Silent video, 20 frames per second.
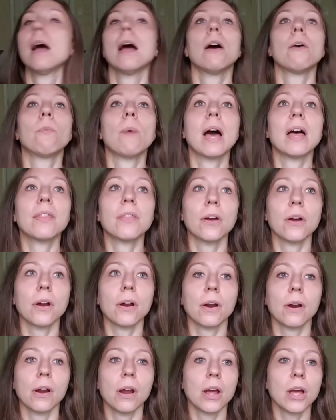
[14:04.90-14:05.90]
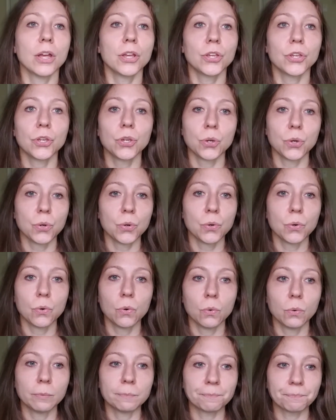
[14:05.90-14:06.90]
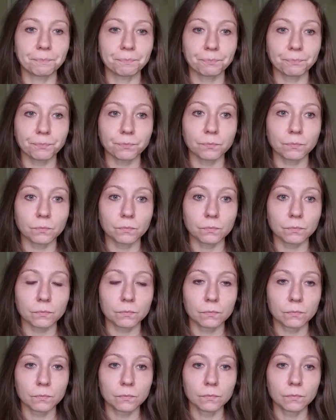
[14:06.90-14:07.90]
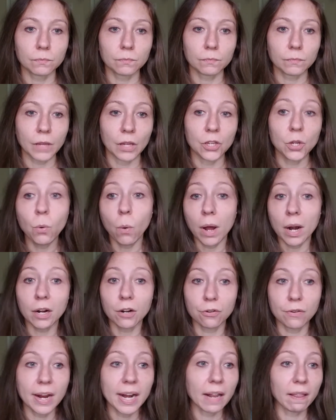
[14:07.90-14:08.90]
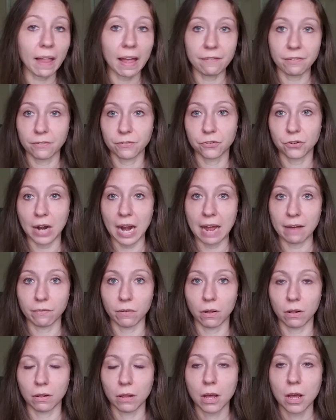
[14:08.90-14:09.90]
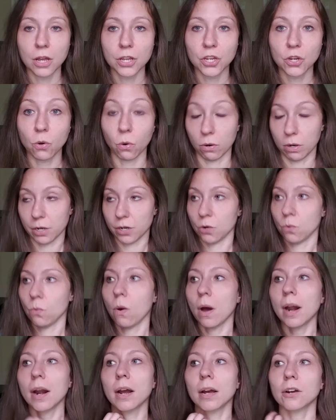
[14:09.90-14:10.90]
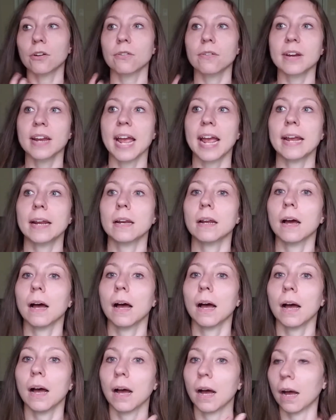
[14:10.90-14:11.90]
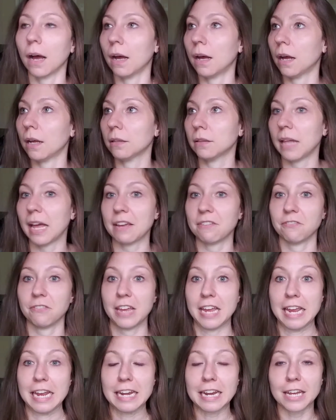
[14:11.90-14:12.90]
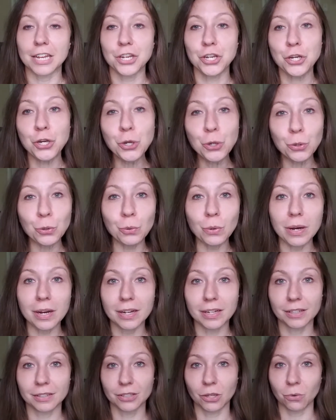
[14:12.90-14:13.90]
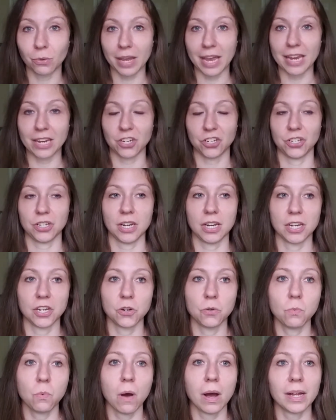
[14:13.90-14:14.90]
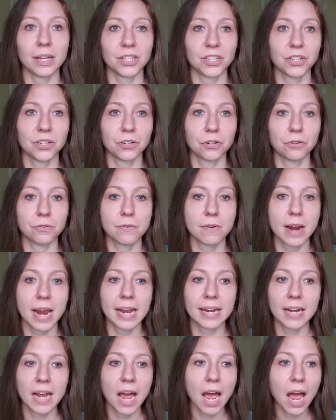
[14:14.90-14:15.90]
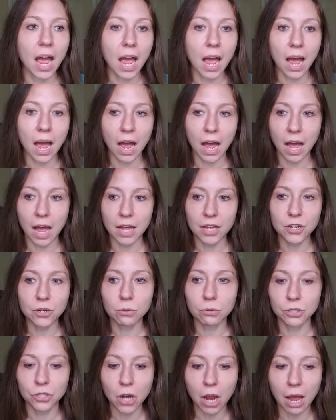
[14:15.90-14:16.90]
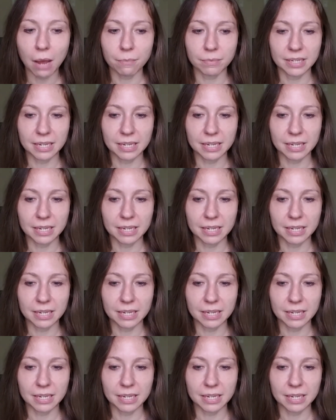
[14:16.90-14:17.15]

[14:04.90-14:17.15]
Whether you you want to create a life of travel, you, or you want to create a, a life in a new location. You want to create a new job.